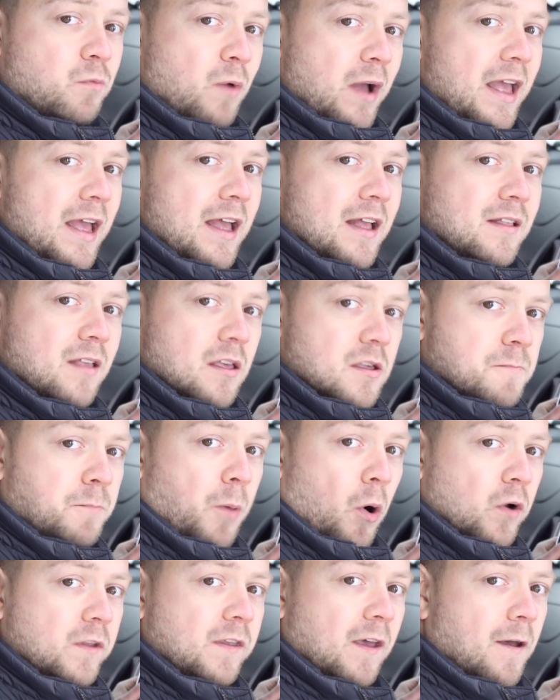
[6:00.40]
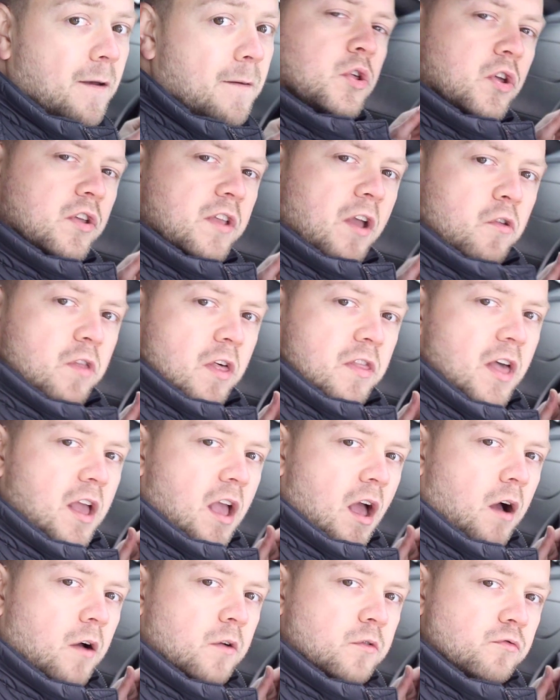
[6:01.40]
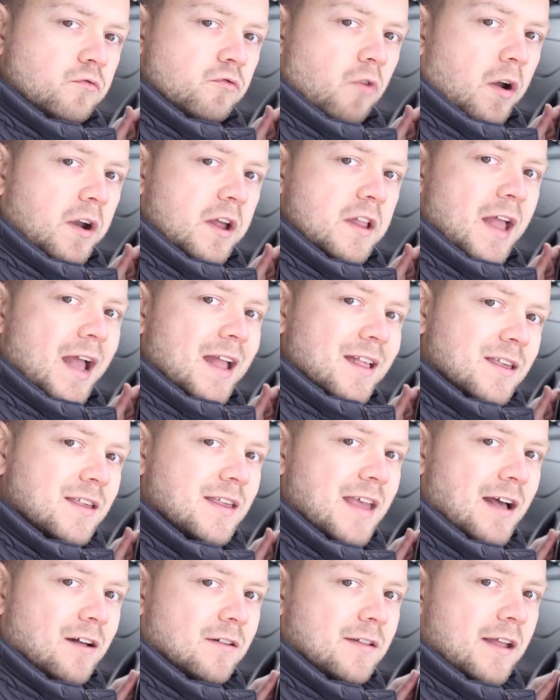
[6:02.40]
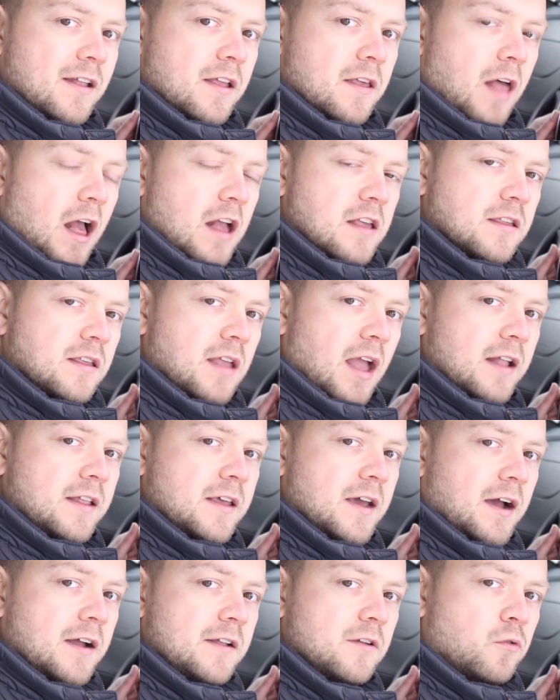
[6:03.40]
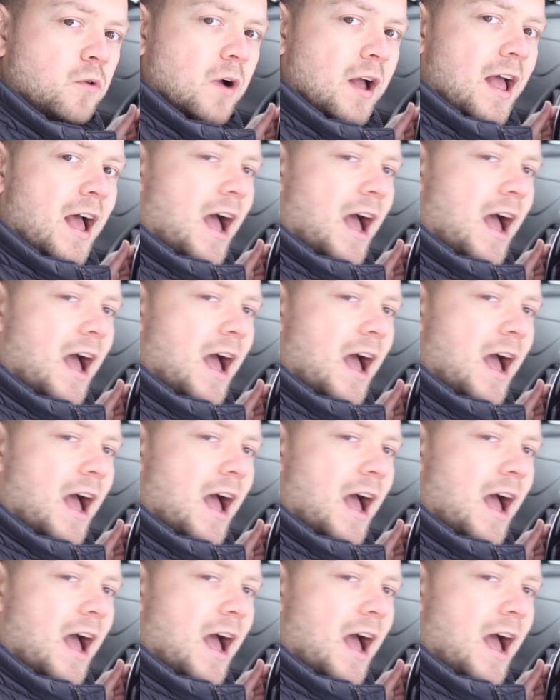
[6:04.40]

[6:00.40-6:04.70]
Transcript: way to spot it. So now that the car's running and settled into that steady idle,